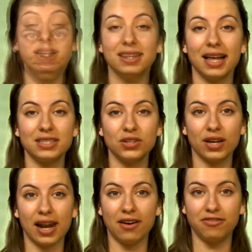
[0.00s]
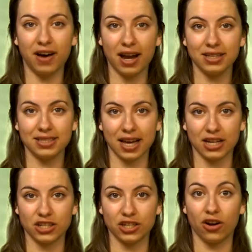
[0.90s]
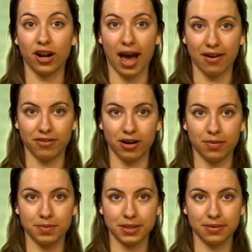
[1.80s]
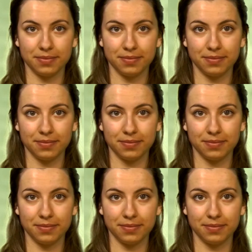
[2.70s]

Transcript: Let's look at our final section on adverbs.